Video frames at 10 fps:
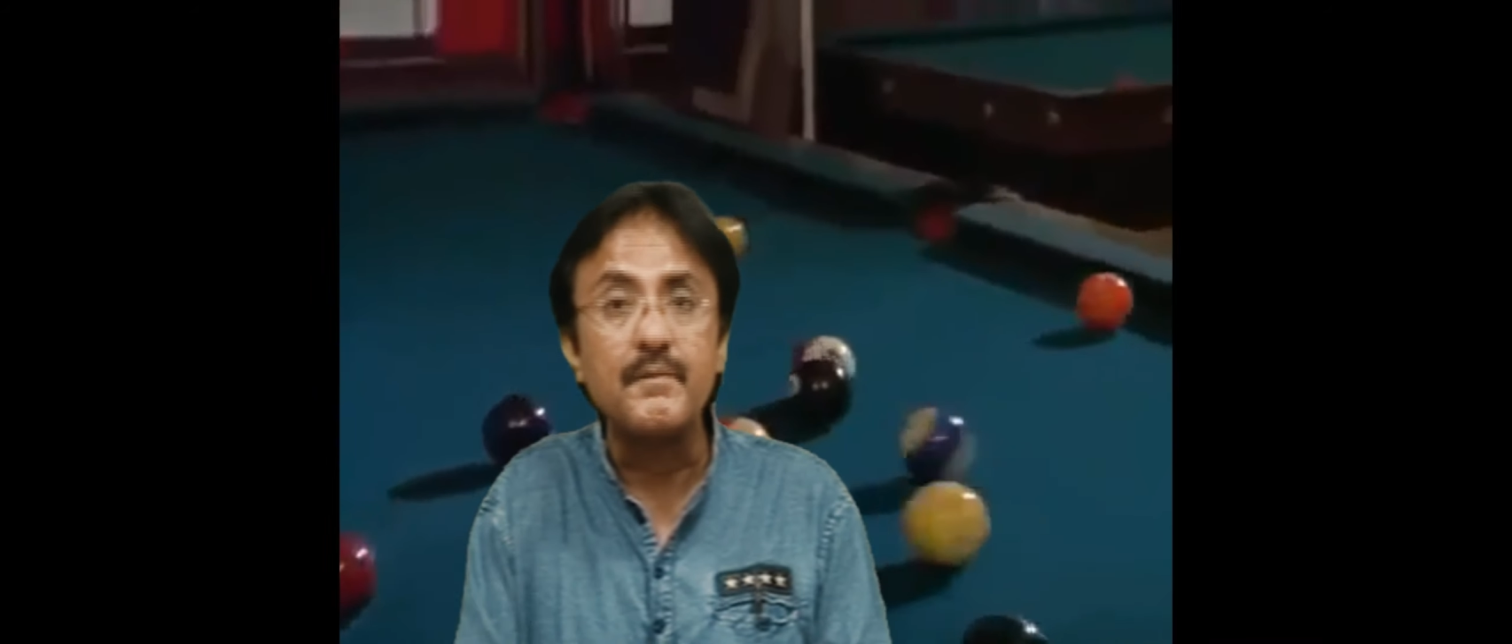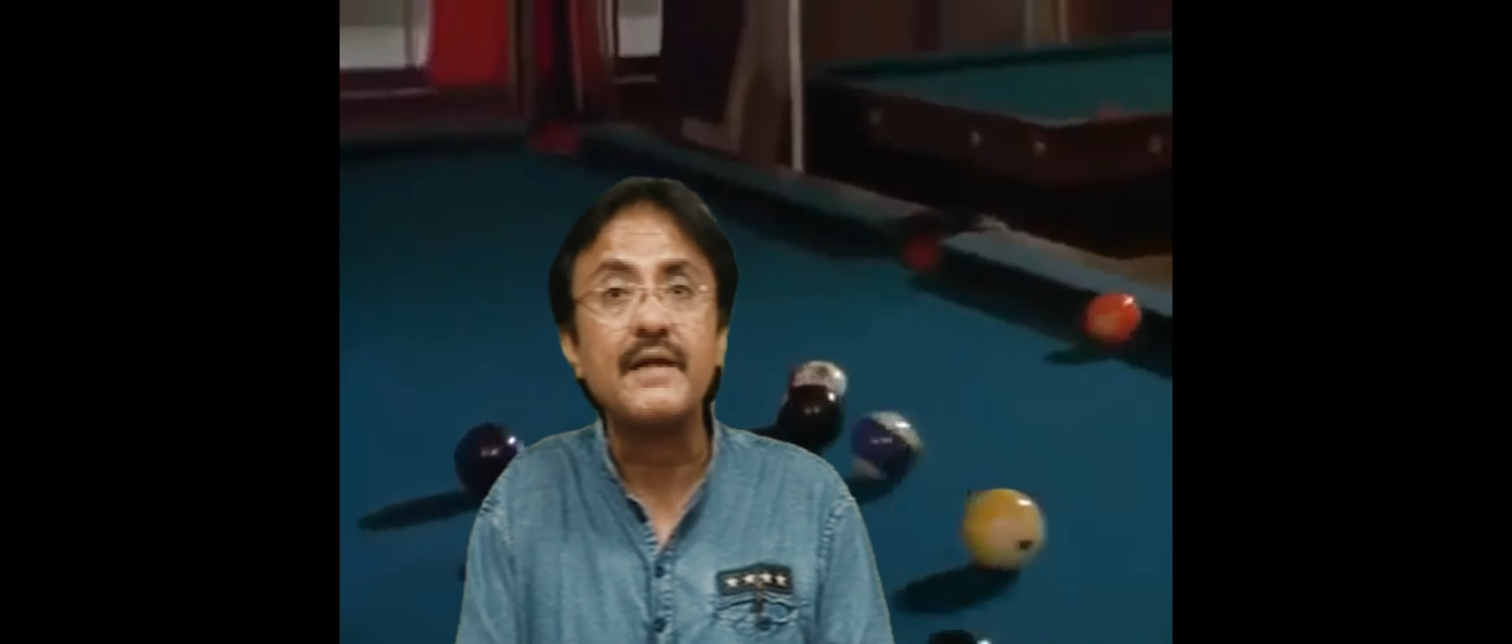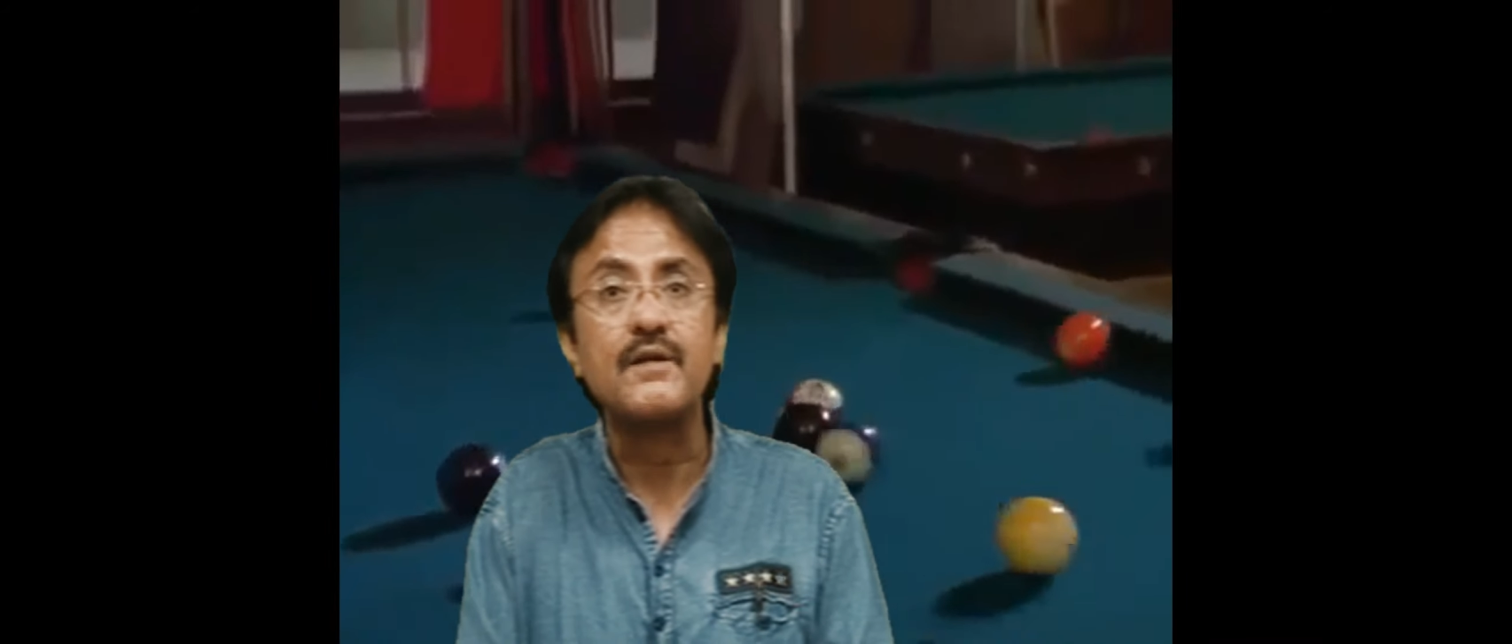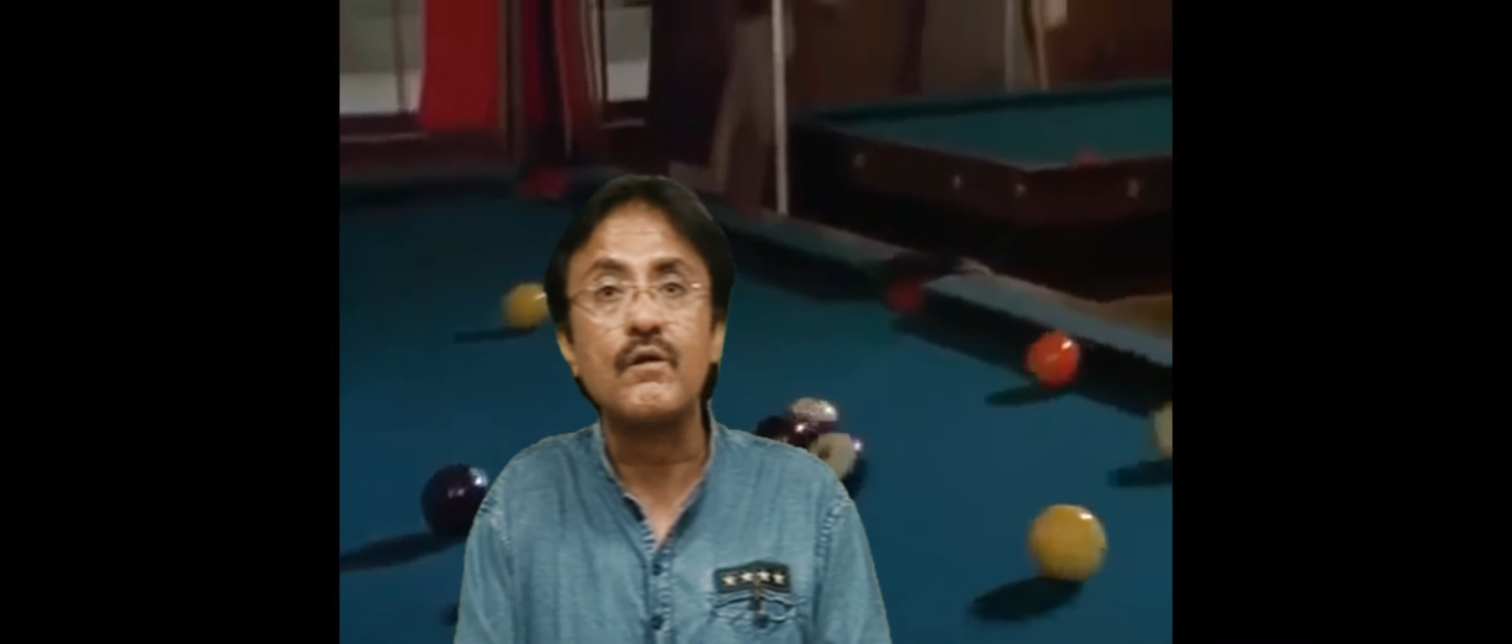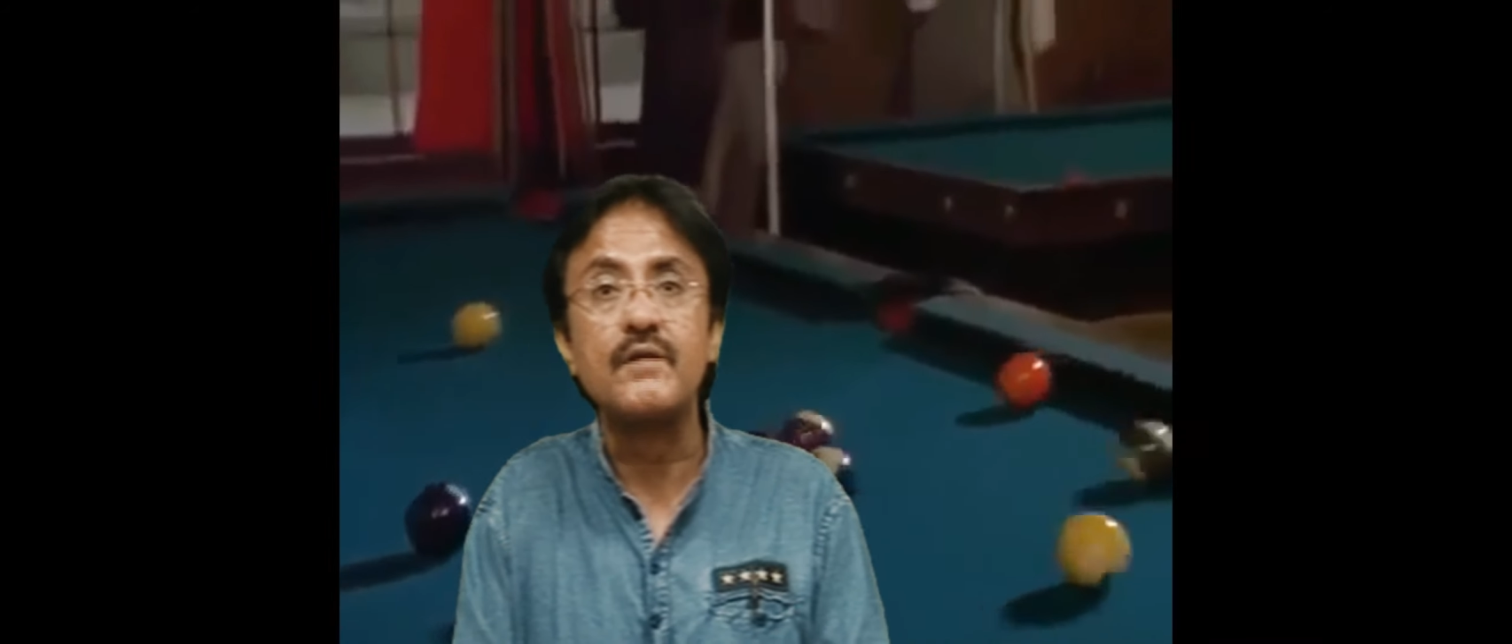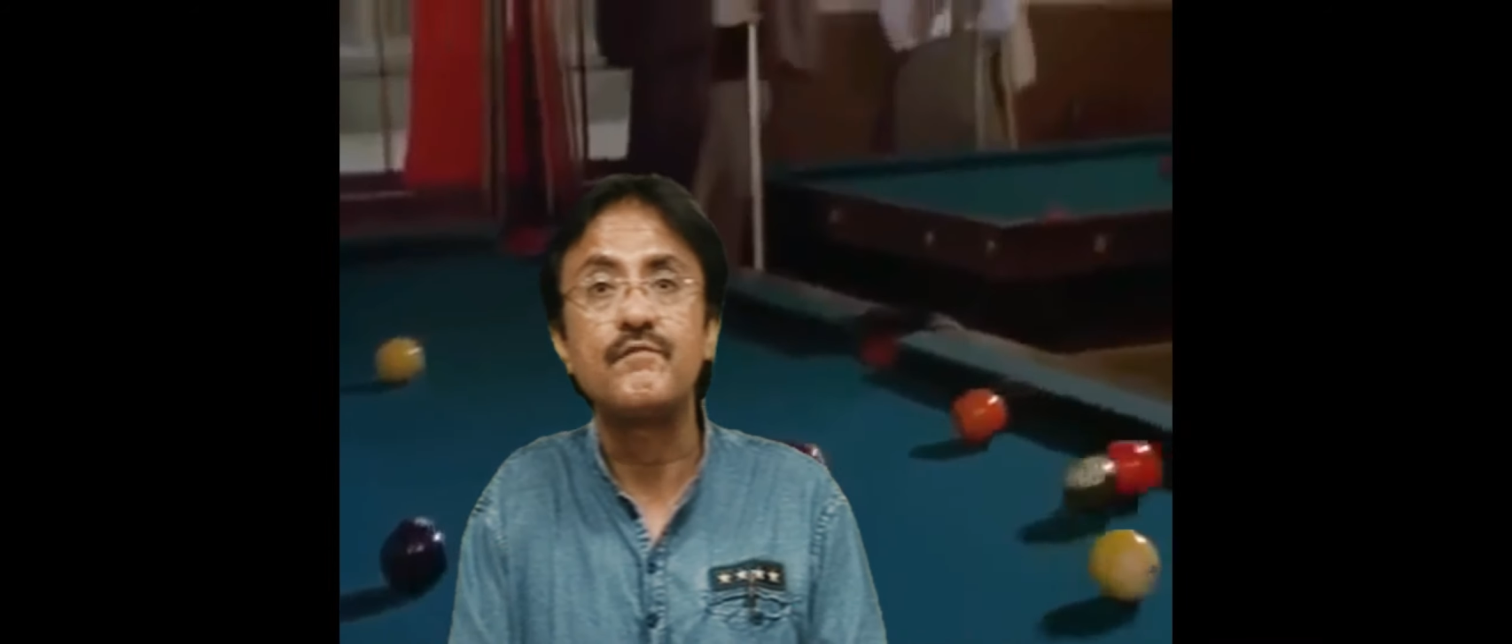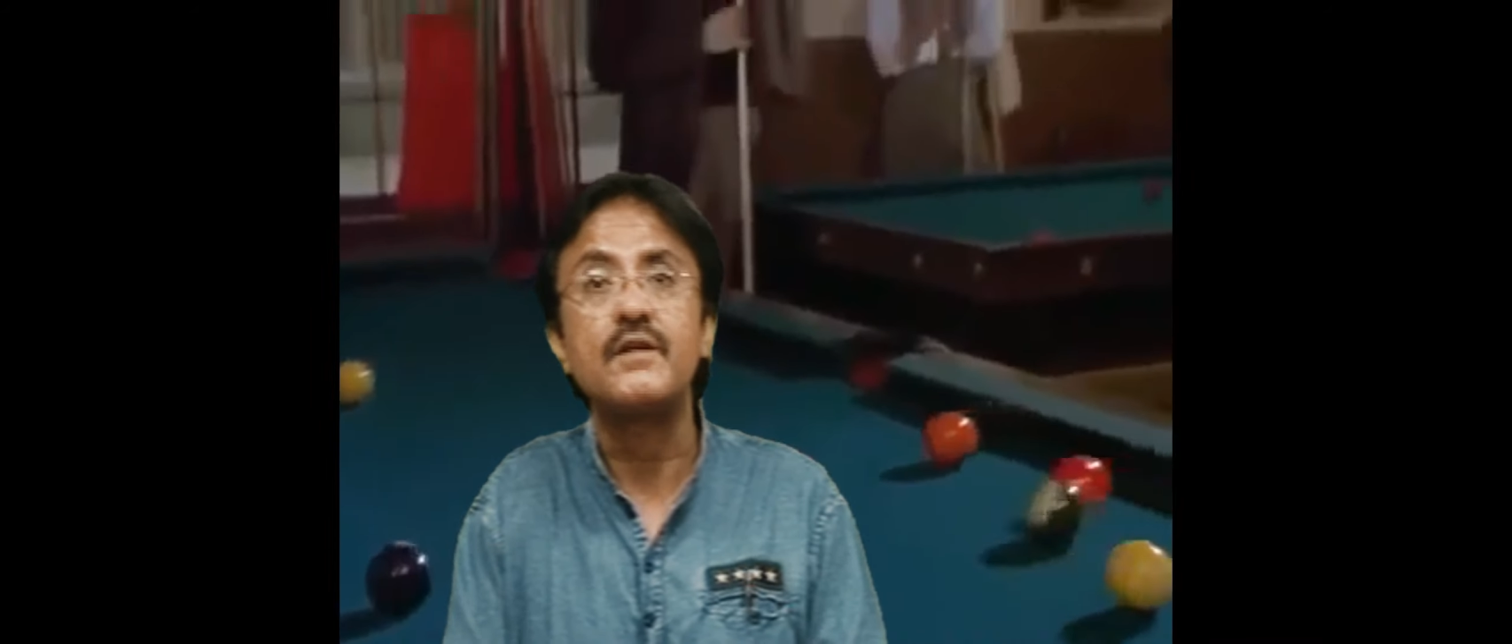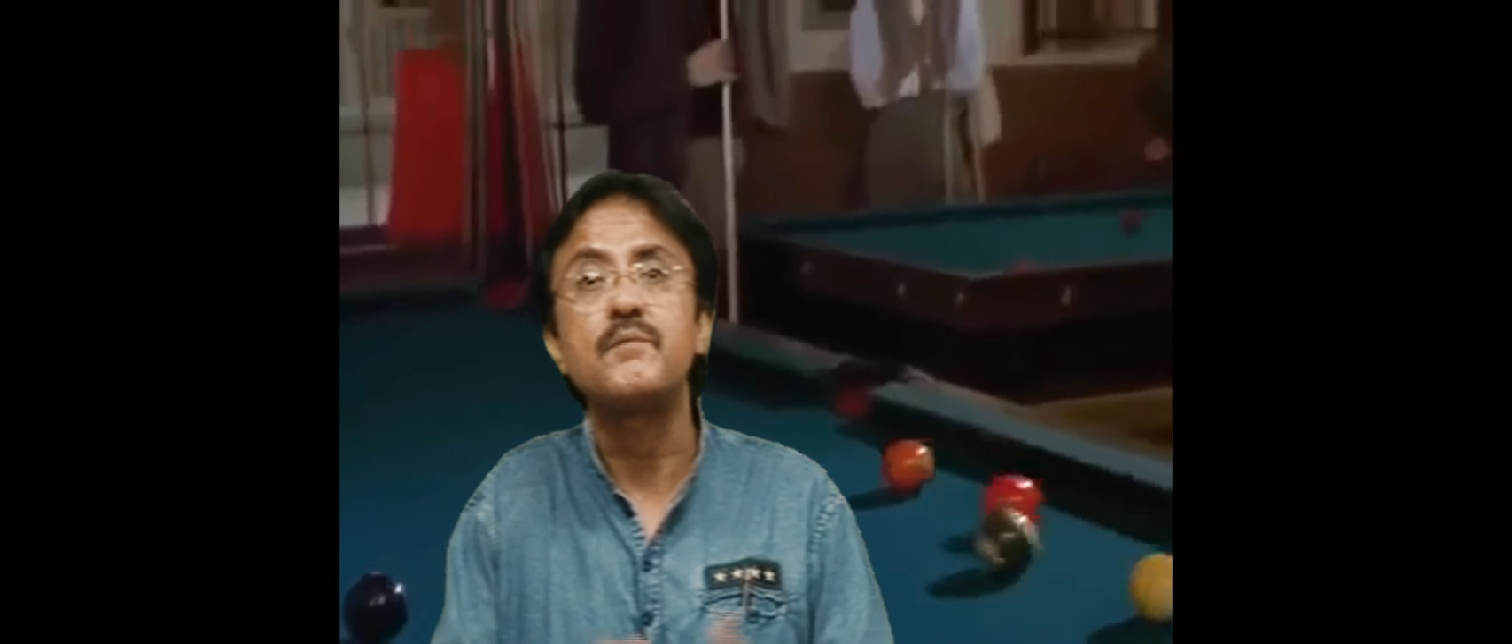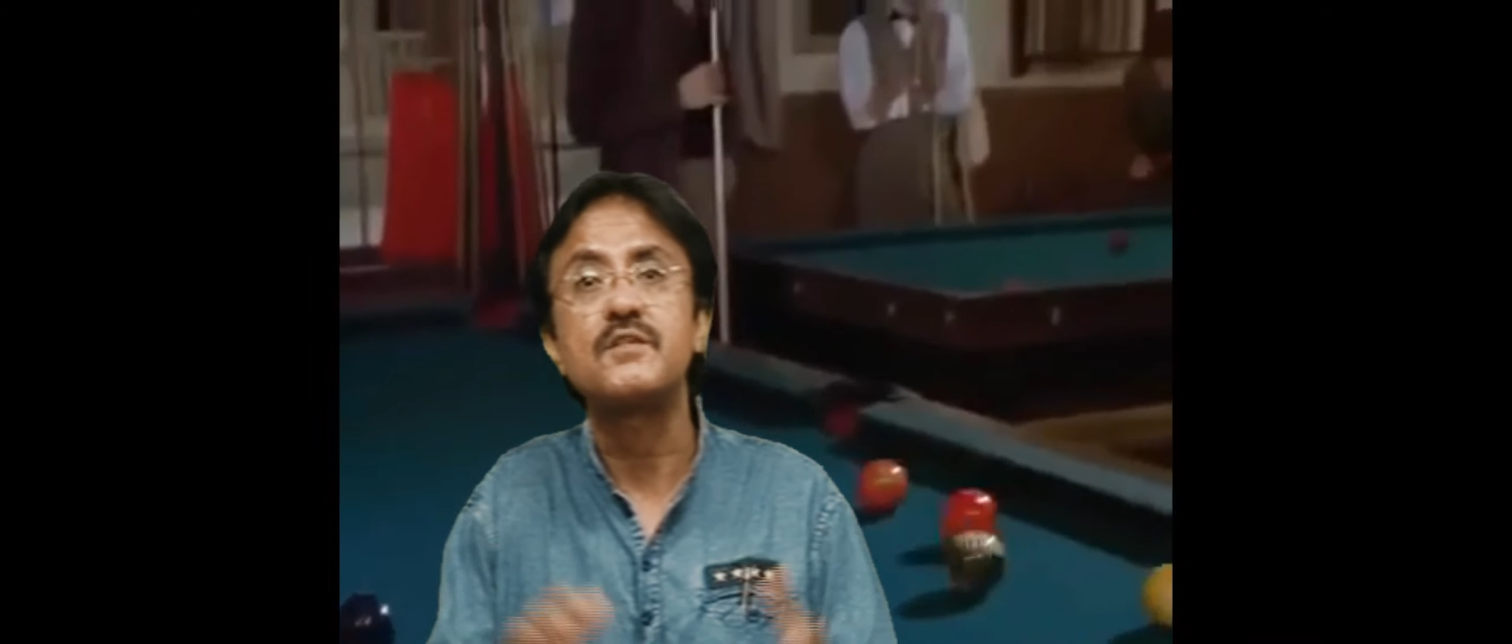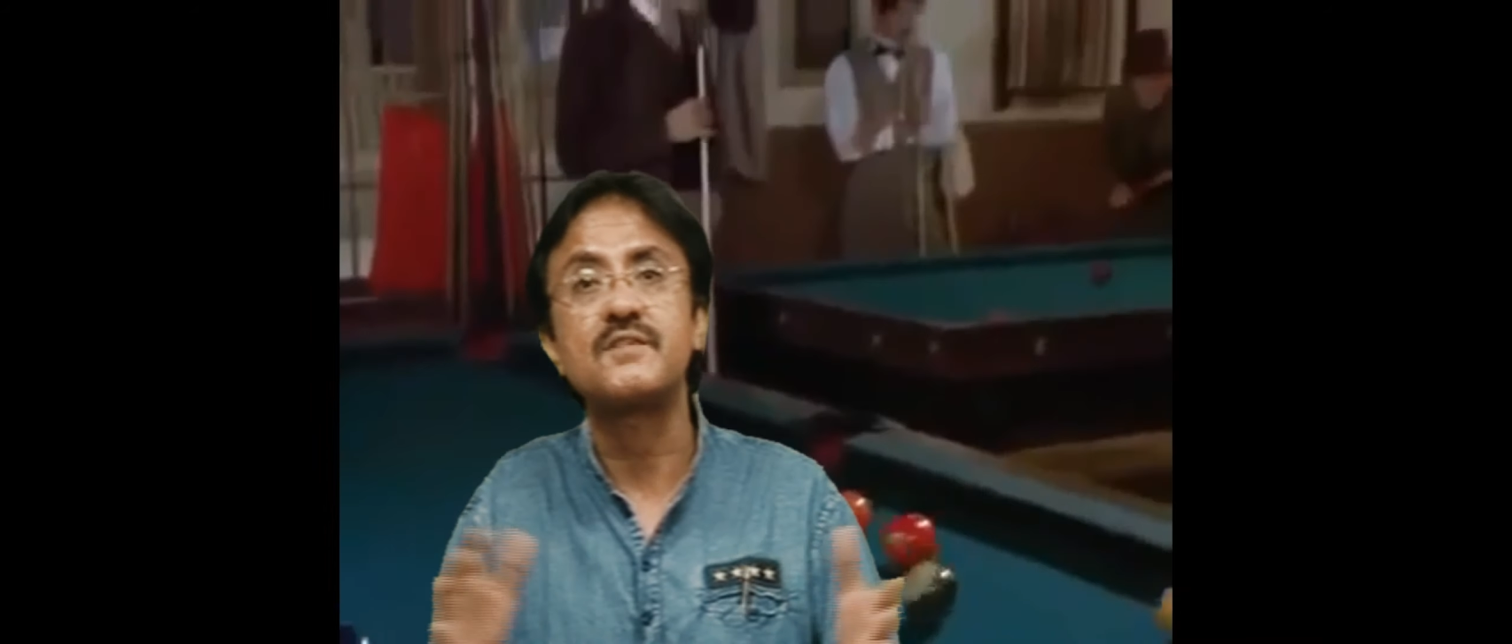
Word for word: this made Laurie